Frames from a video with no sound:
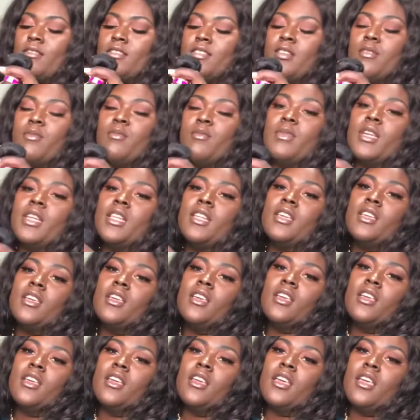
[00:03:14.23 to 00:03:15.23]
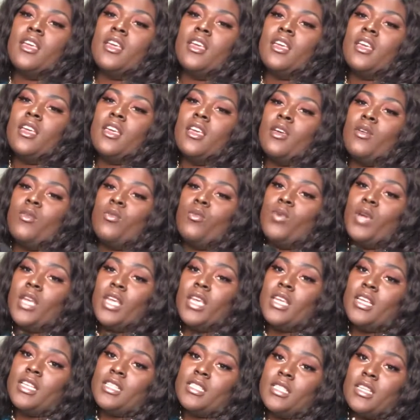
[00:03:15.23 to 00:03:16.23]
so many
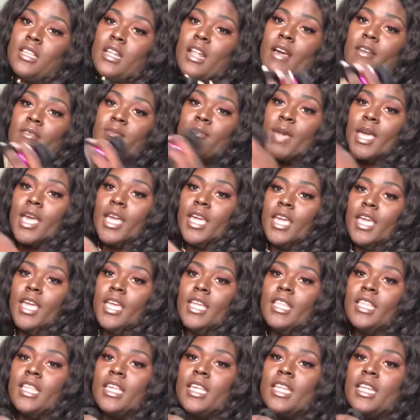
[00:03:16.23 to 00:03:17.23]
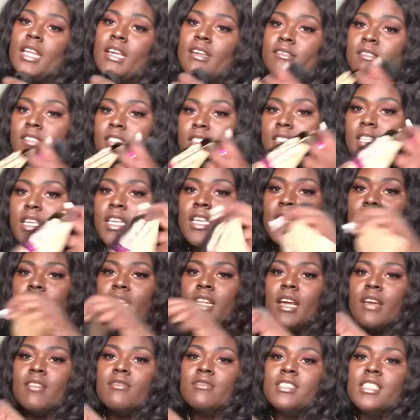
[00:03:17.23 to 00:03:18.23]
wigs that I've made, and I was thinking
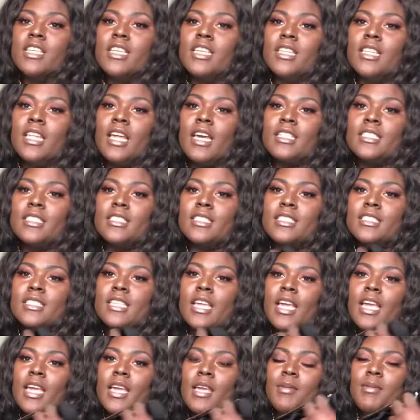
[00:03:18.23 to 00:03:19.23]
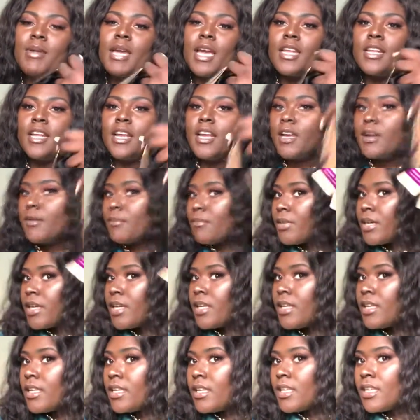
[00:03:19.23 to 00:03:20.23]
I was getting like the same kind of hair,
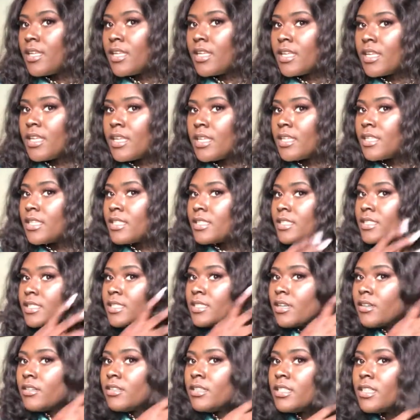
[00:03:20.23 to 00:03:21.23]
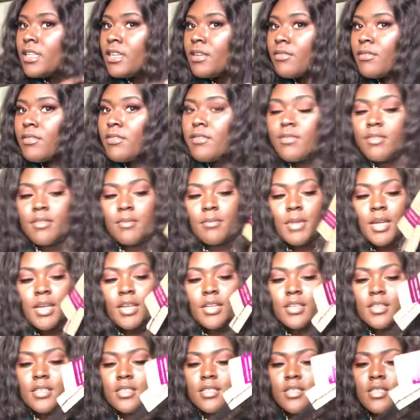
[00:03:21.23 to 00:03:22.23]
but it's totally different from
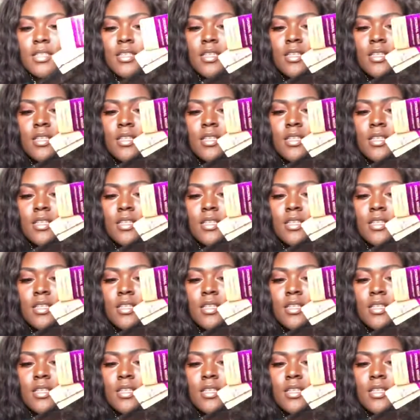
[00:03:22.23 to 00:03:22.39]
mine.